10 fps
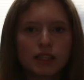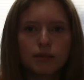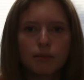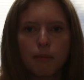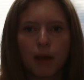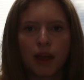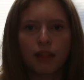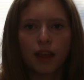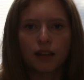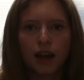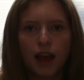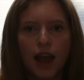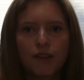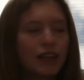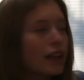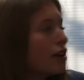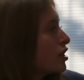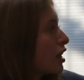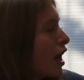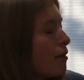this is my bed thing that I have. He
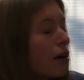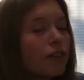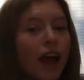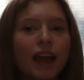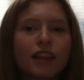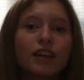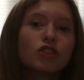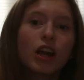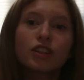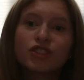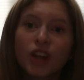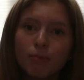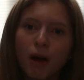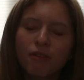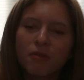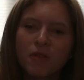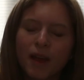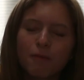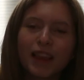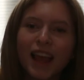loves to climb off that and then try to jump off of
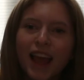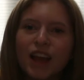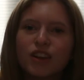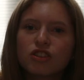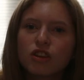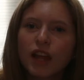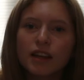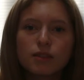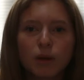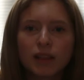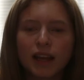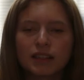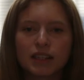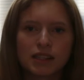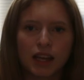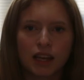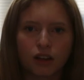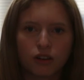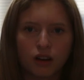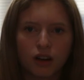it. So that is one thing to take
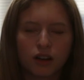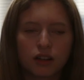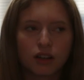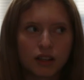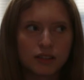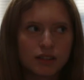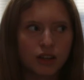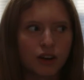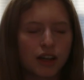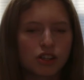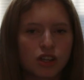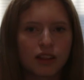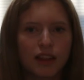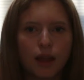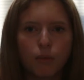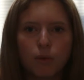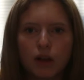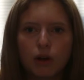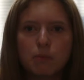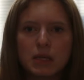in consideration. They
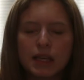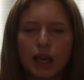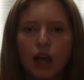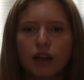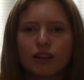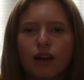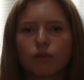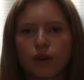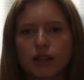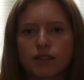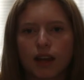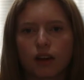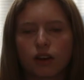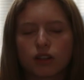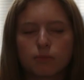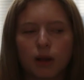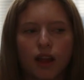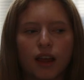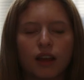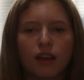will be, not risk takers, but
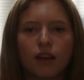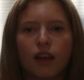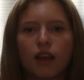like,